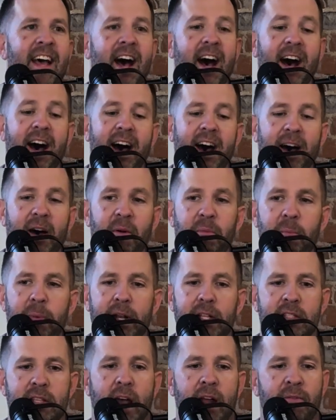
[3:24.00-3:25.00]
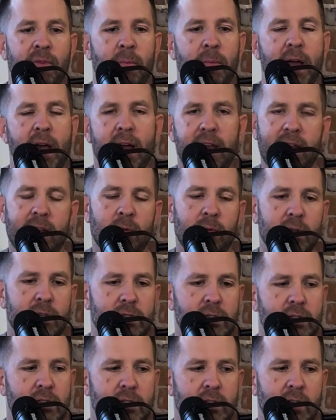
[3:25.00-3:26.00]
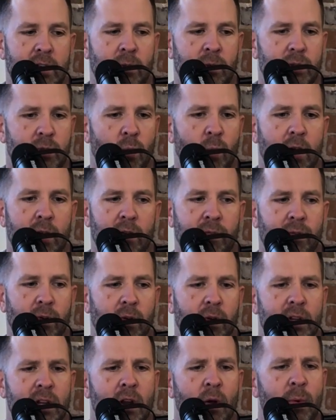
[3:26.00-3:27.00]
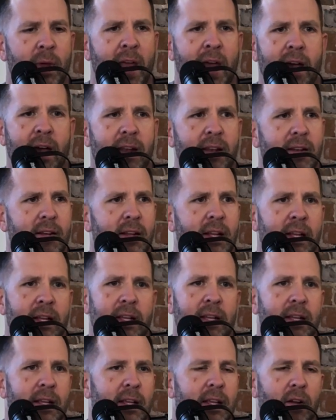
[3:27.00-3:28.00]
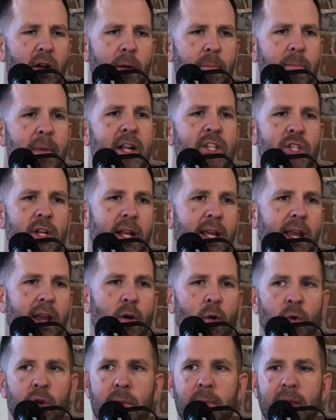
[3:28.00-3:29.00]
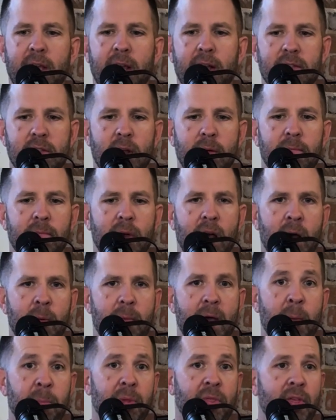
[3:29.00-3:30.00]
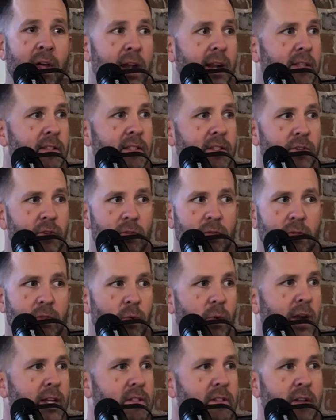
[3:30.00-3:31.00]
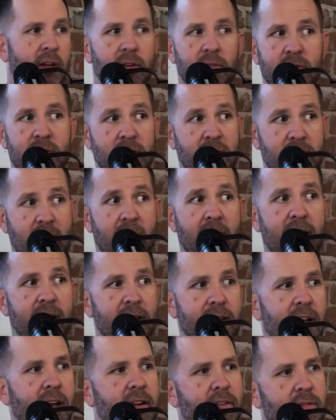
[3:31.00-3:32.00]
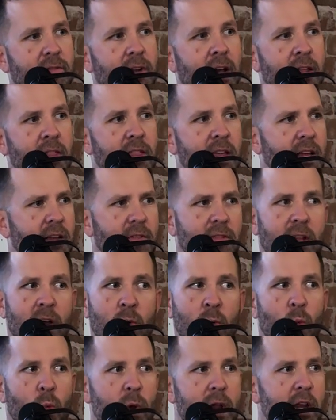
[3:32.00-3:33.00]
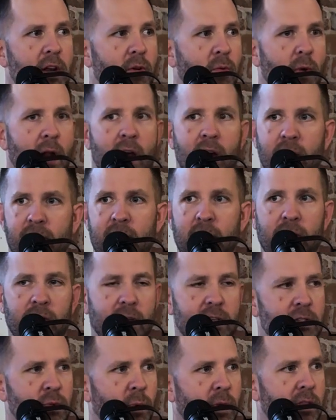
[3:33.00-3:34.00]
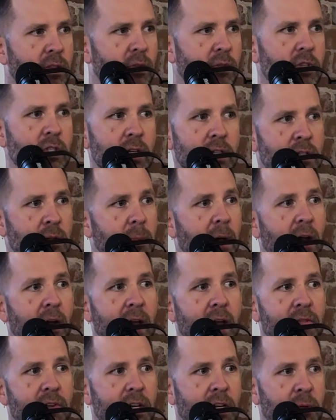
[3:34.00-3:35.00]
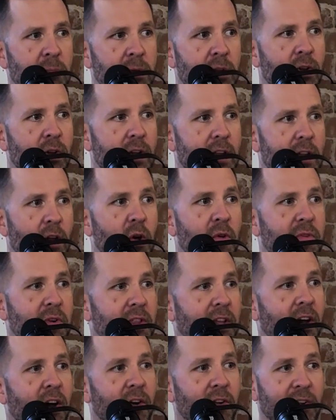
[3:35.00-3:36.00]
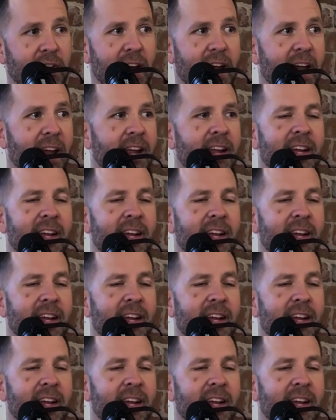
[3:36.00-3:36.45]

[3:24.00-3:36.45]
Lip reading: But aside from that, it was wonderful. And, we had, I'm mentioning it only because I'm empathetic to the rest of society that I think a weird round of illness went through just about every community over the holiday.